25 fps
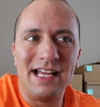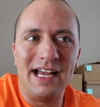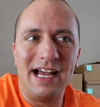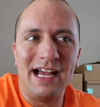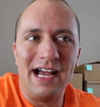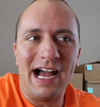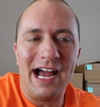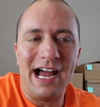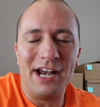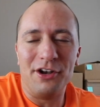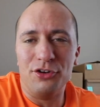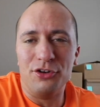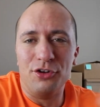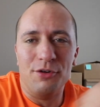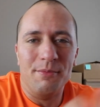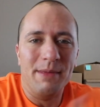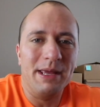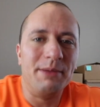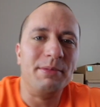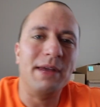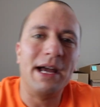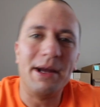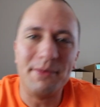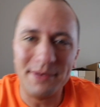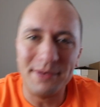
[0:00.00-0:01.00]
I don't know,
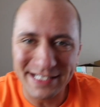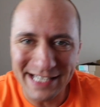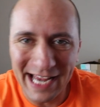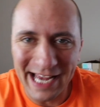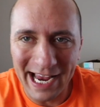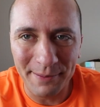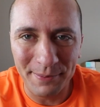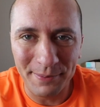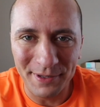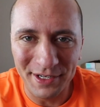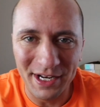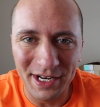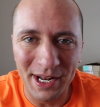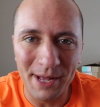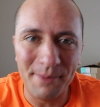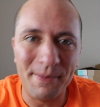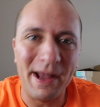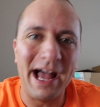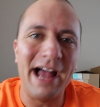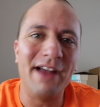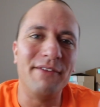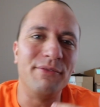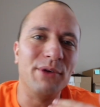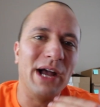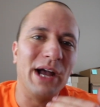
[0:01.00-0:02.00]
maybe I'm just hyping it up.
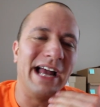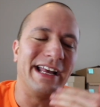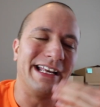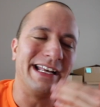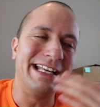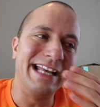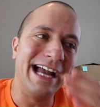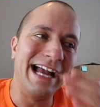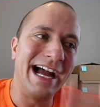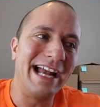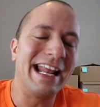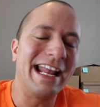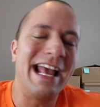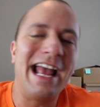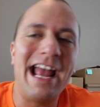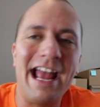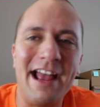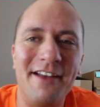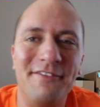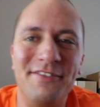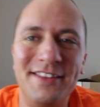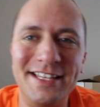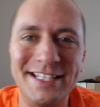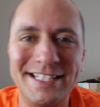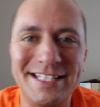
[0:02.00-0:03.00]
I gotta
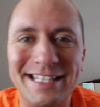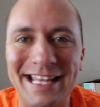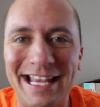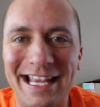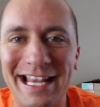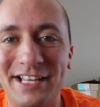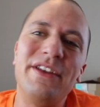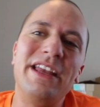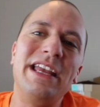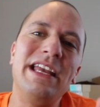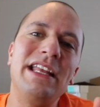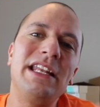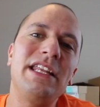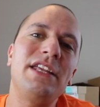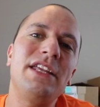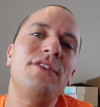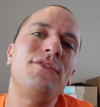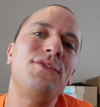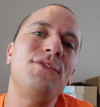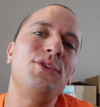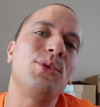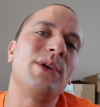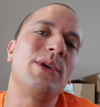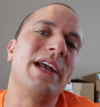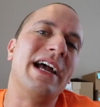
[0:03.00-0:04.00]
have this thing. Any
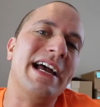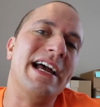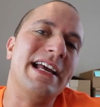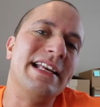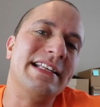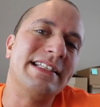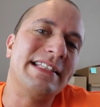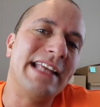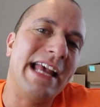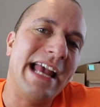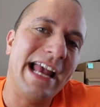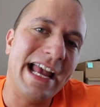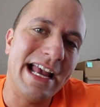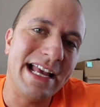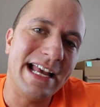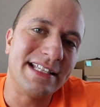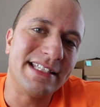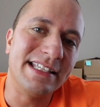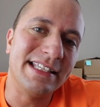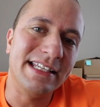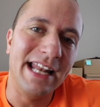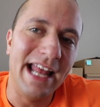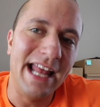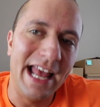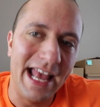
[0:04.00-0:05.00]
of you guys has
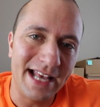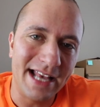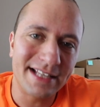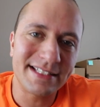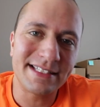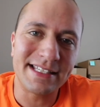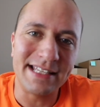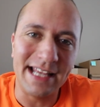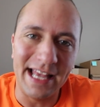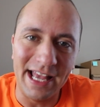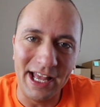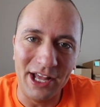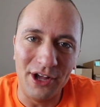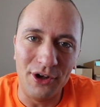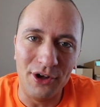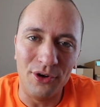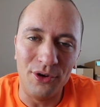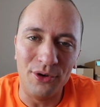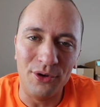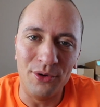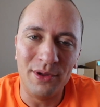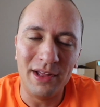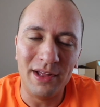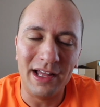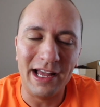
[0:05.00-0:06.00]
an
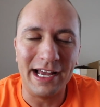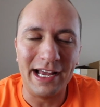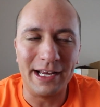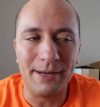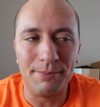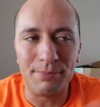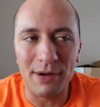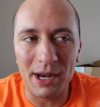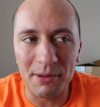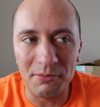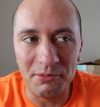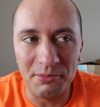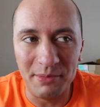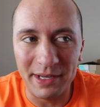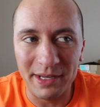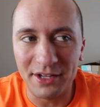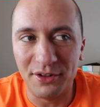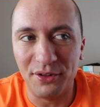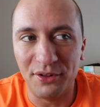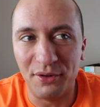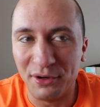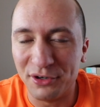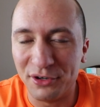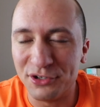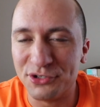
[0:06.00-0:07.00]
XL, I could probably make a
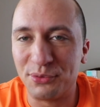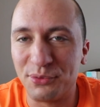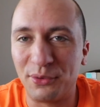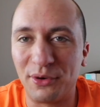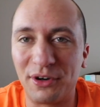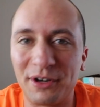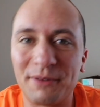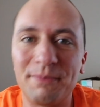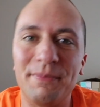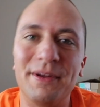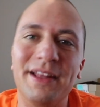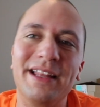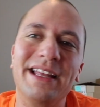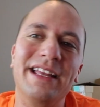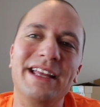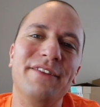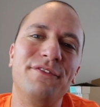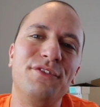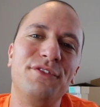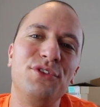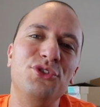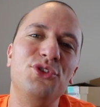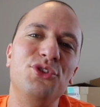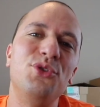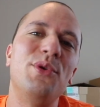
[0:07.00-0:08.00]
large work, but
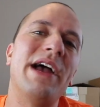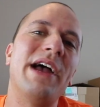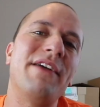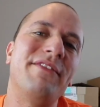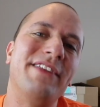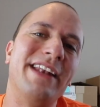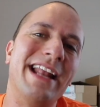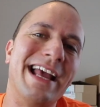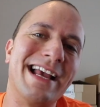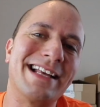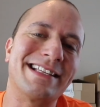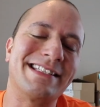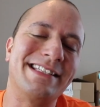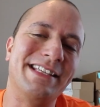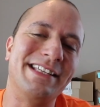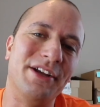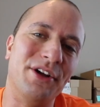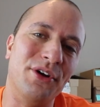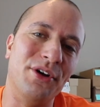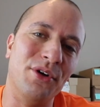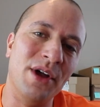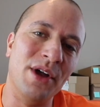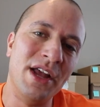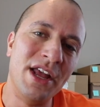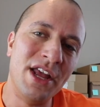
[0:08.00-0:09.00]
if you do have an
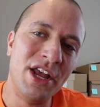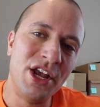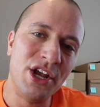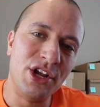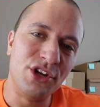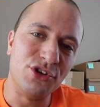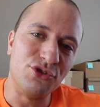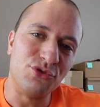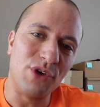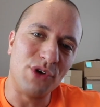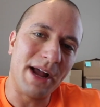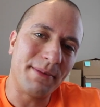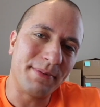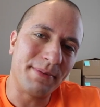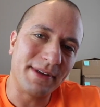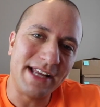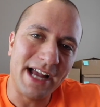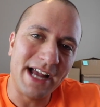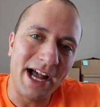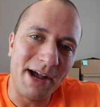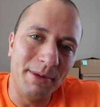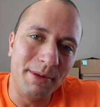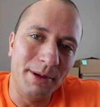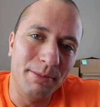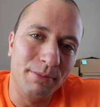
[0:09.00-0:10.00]
XL, drop a
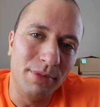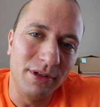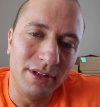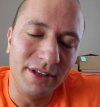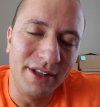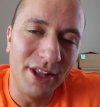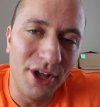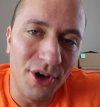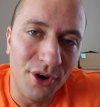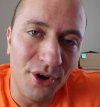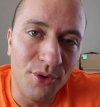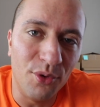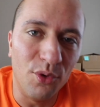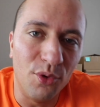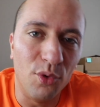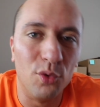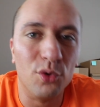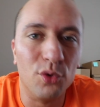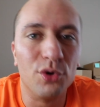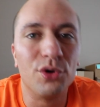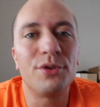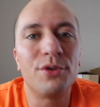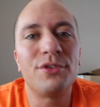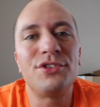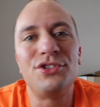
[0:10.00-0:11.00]
comment below
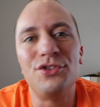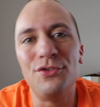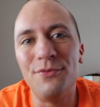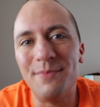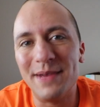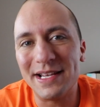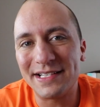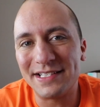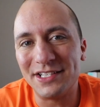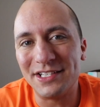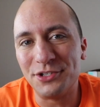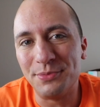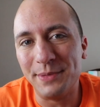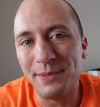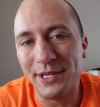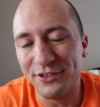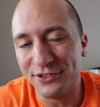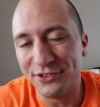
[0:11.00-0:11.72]
or do message me on